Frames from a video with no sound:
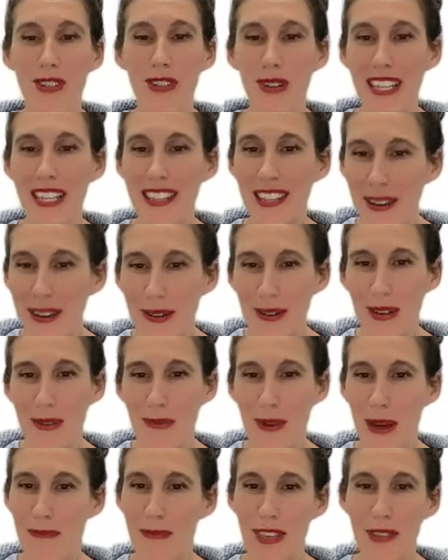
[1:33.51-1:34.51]
join the
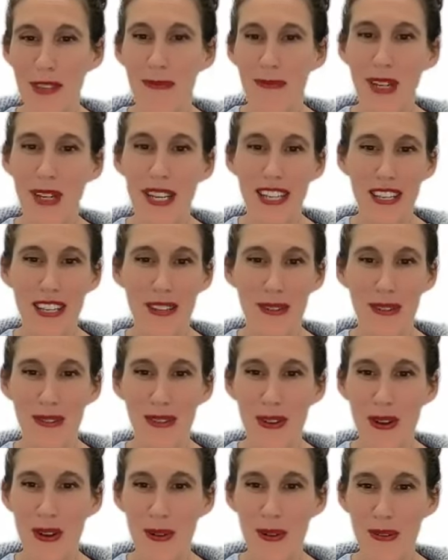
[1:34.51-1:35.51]
OUM community, you'll
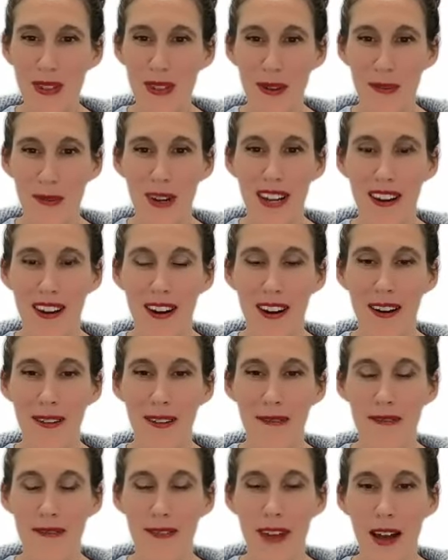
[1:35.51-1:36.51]
know that we
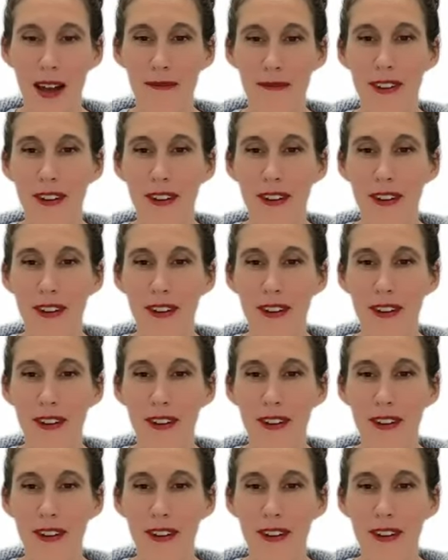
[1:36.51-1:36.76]
are uh,